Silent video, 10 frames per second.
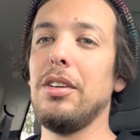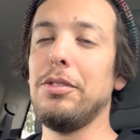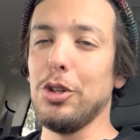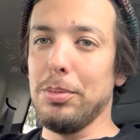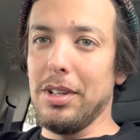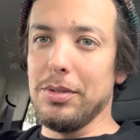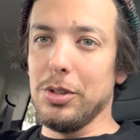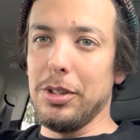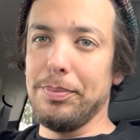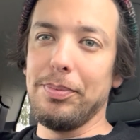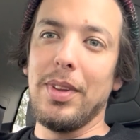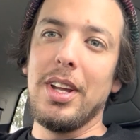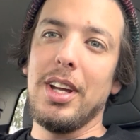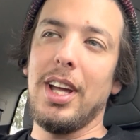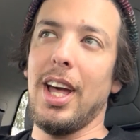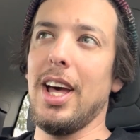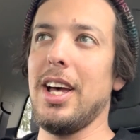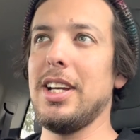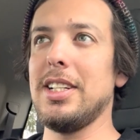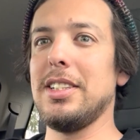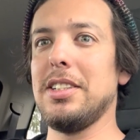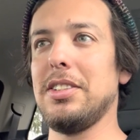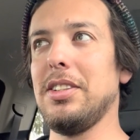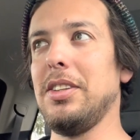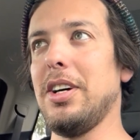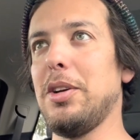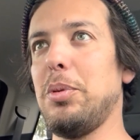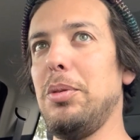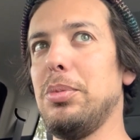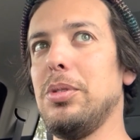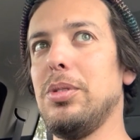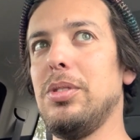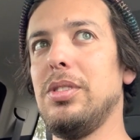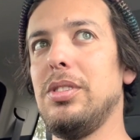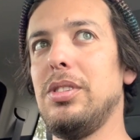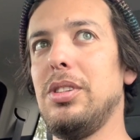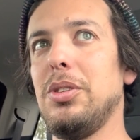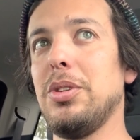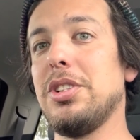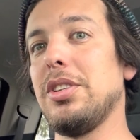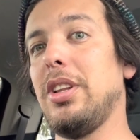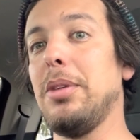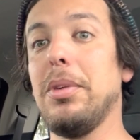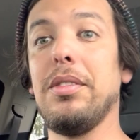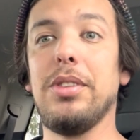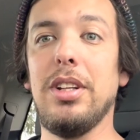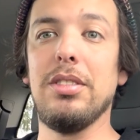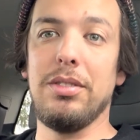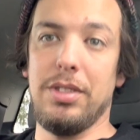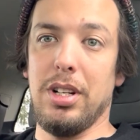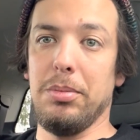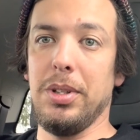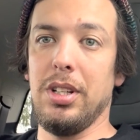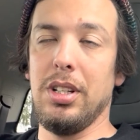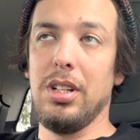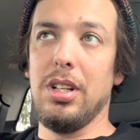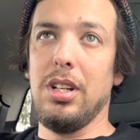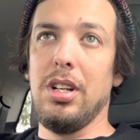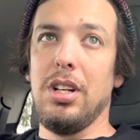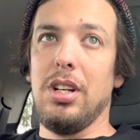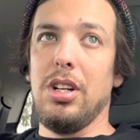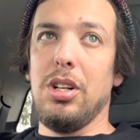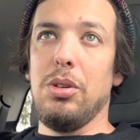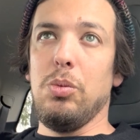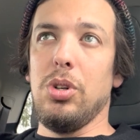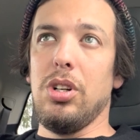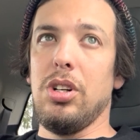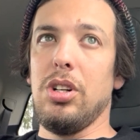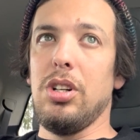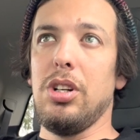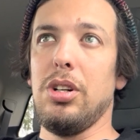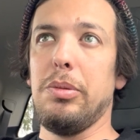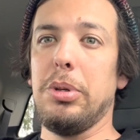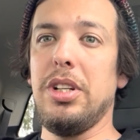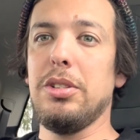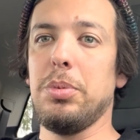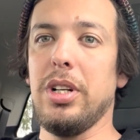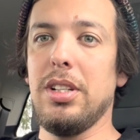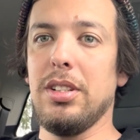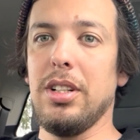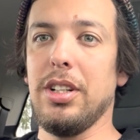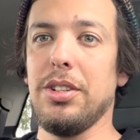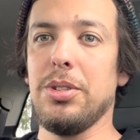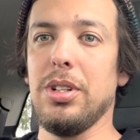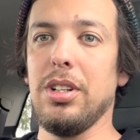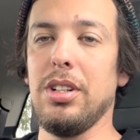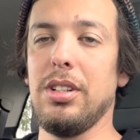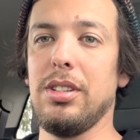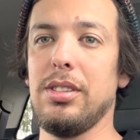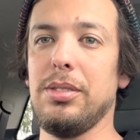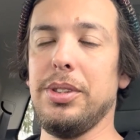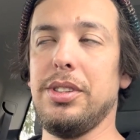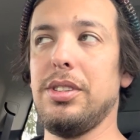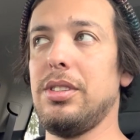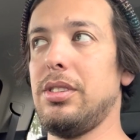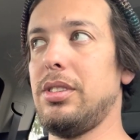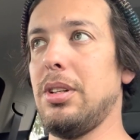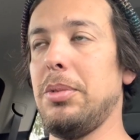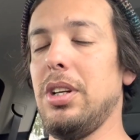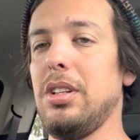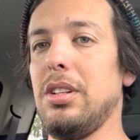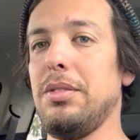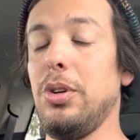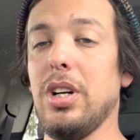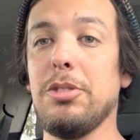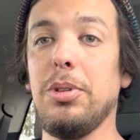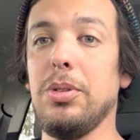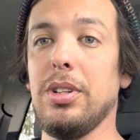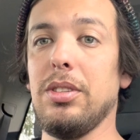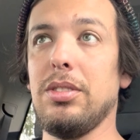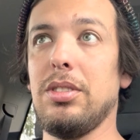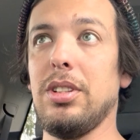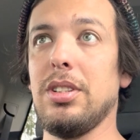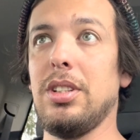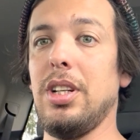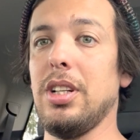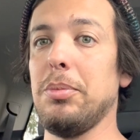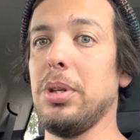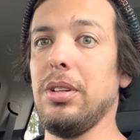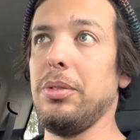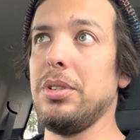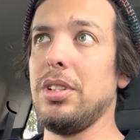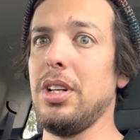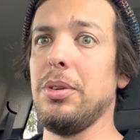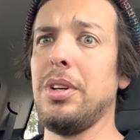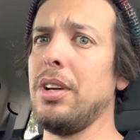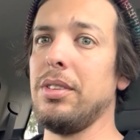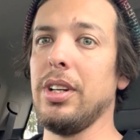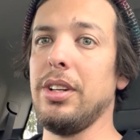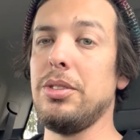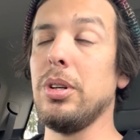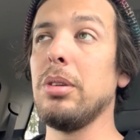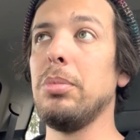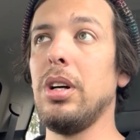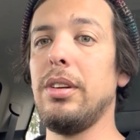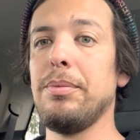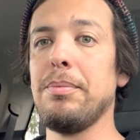4x4. And a lot of people, which is like my friends and family, were pretty surprised that I got a truck, which, I mean, if you asked me when I was 16, I probably would say I would never get a truck, but